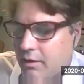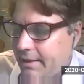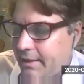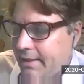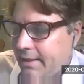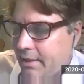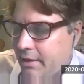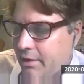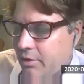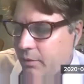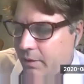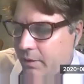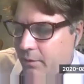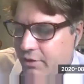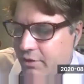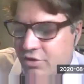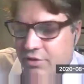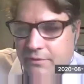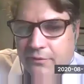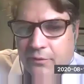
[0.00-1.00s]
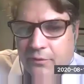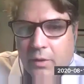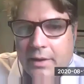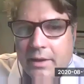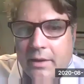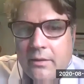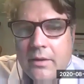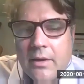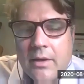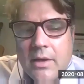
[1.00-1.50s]
Arlene, I got a quick question for
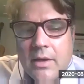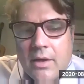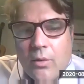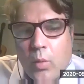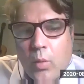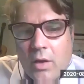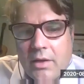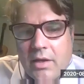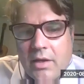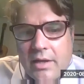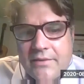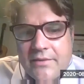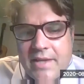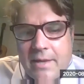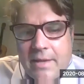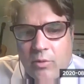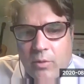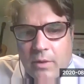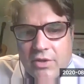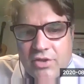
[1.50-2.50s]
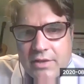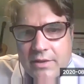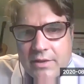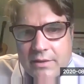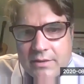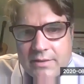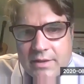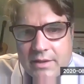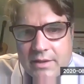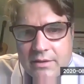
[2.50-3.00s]
you. Same question
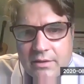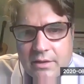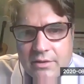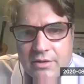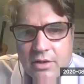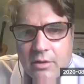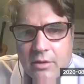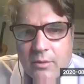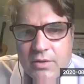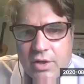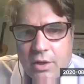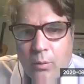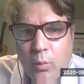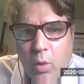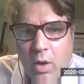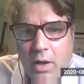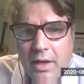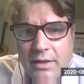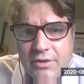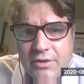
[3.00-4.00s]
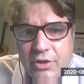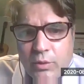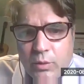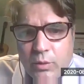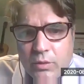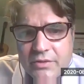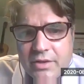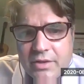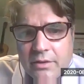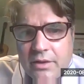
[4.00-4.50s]
as I started with John, what kind of
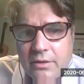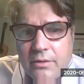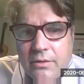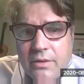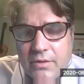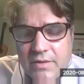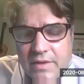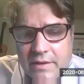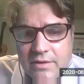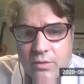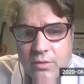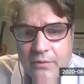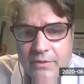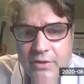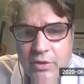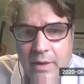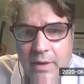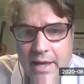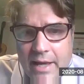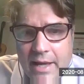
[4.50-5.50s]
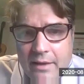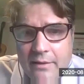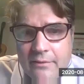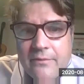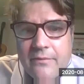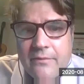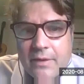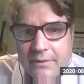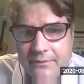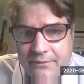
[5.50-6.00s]
tools are you using? So if
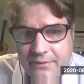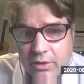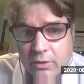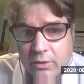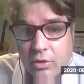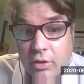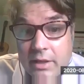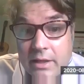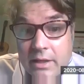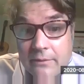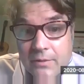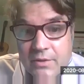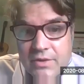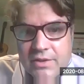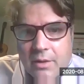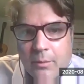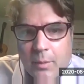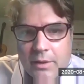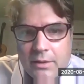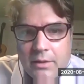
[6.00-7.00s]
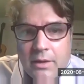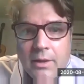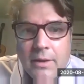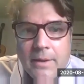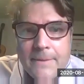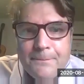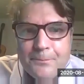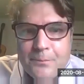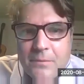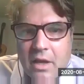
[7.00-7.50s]
you're looking for someone,
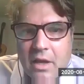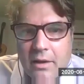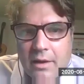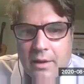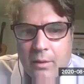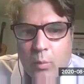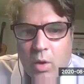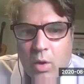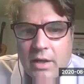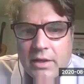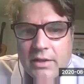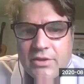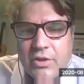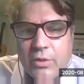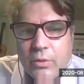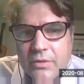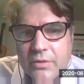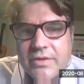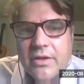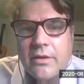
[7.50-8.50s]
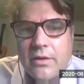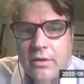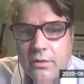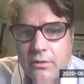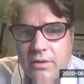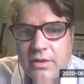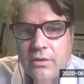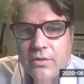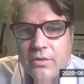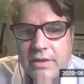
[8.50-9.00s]
what kind of tools are you
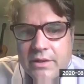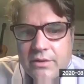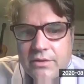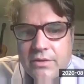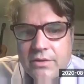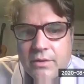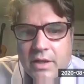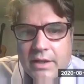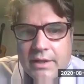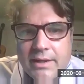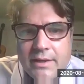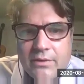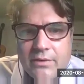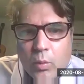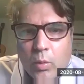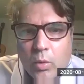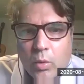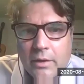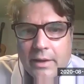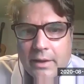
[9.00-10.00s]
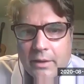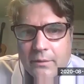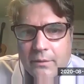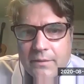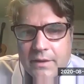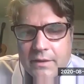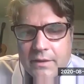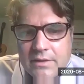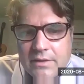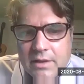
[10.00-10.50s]
using to kind of get the word
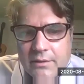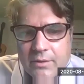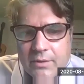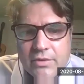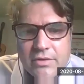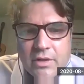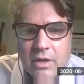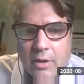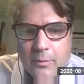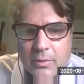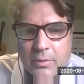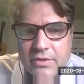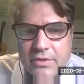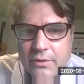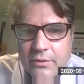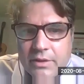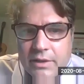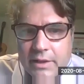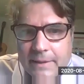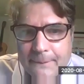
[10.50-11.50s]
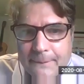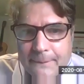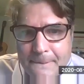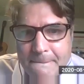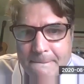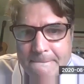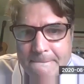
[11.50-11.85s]
out that there's an opportunity?